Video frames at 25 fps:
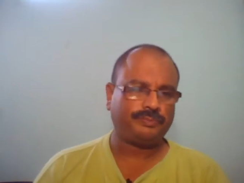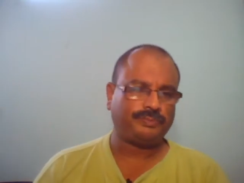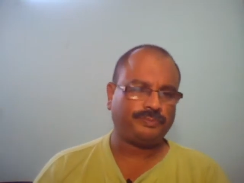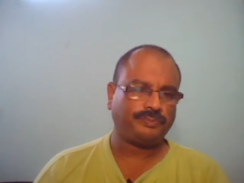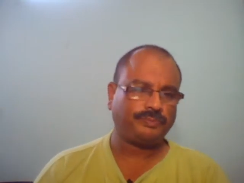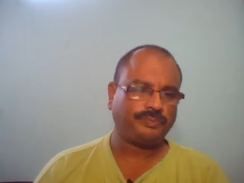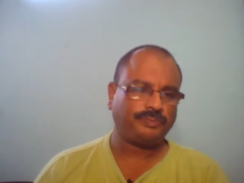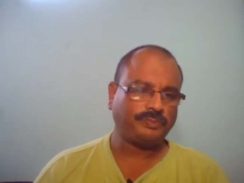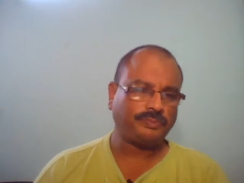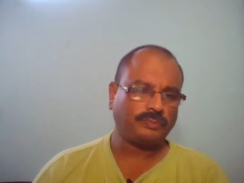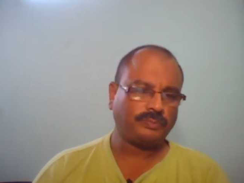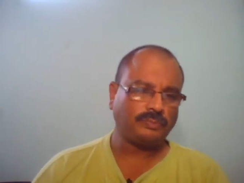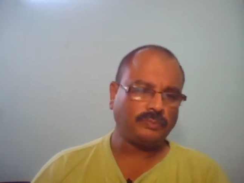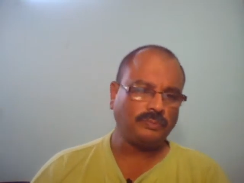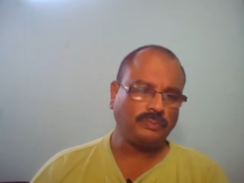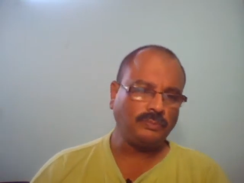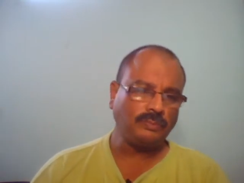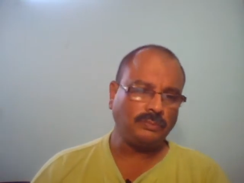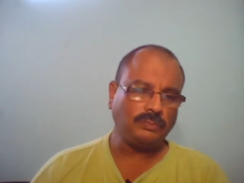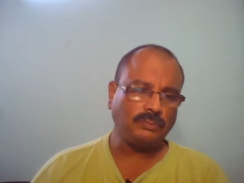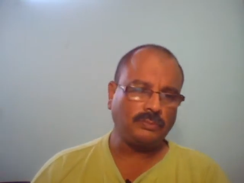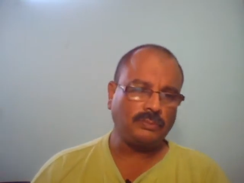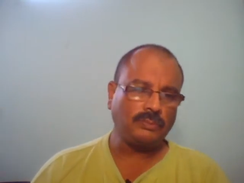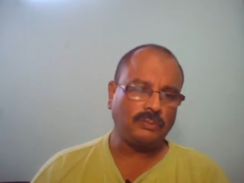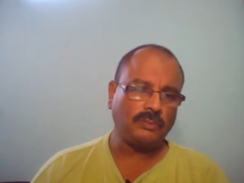
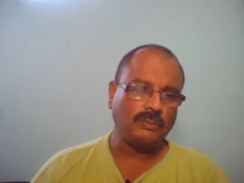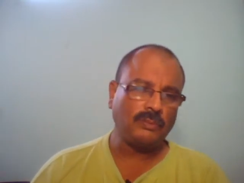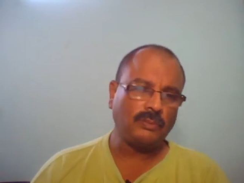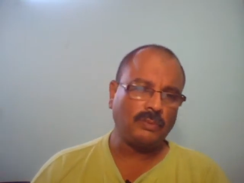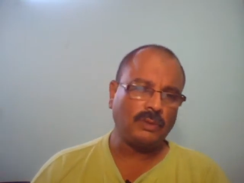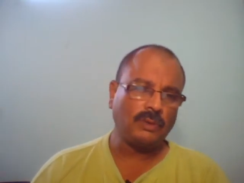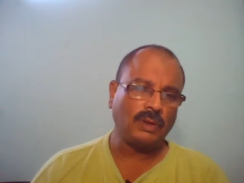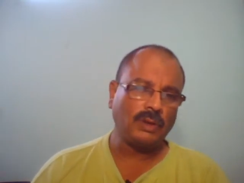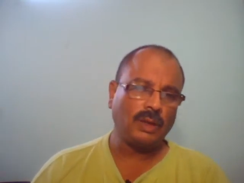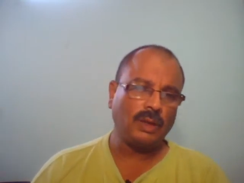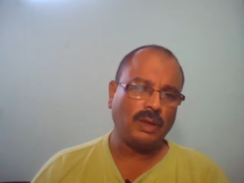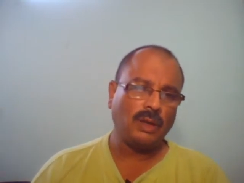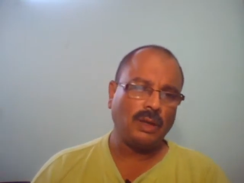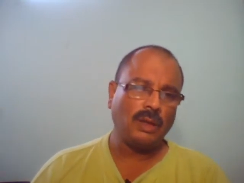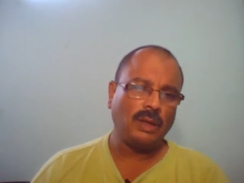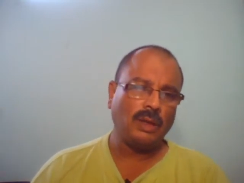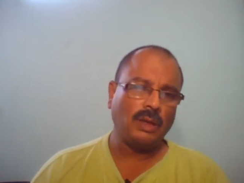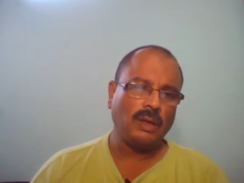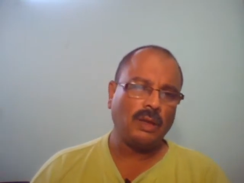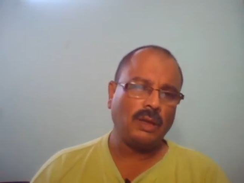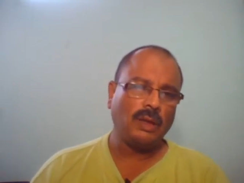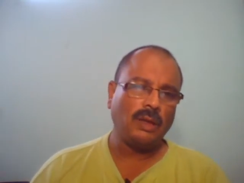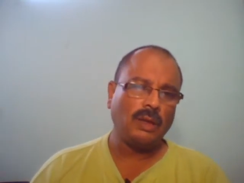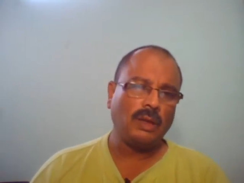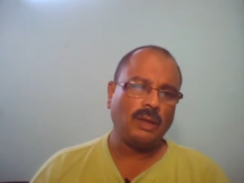(silence)